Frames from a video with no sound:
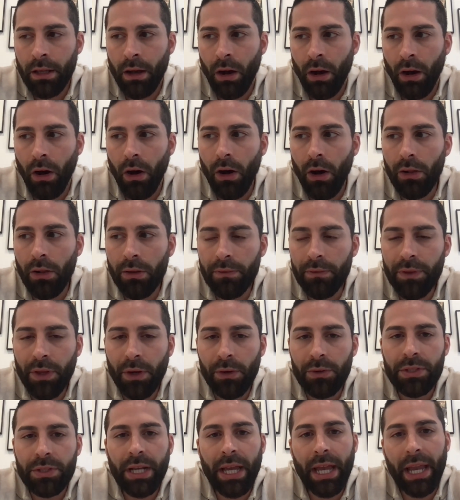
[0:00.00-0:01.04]
all of
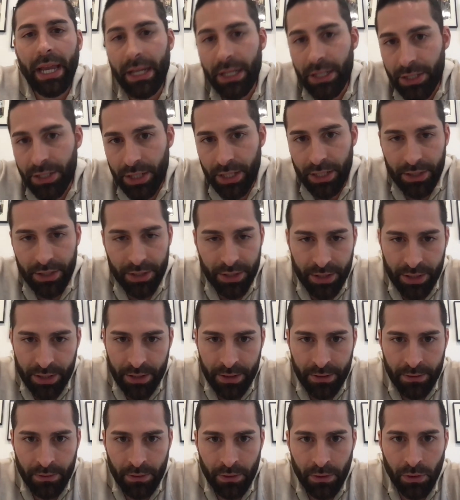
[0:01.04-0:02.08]
those agents
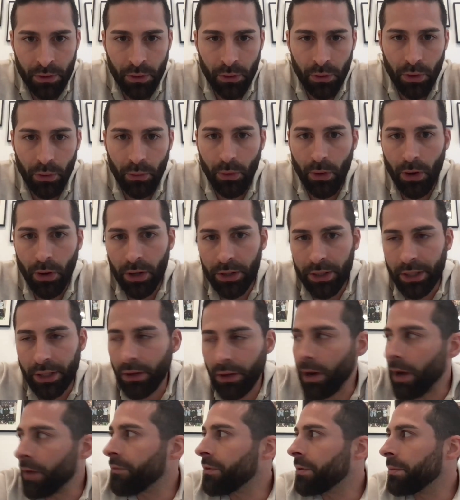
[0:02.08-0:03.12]
who are working or
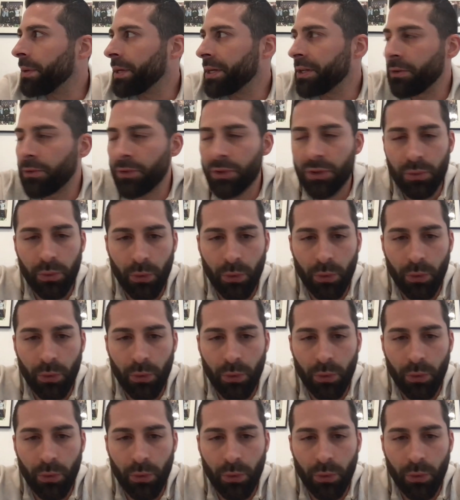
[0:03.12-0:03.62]
everybody who's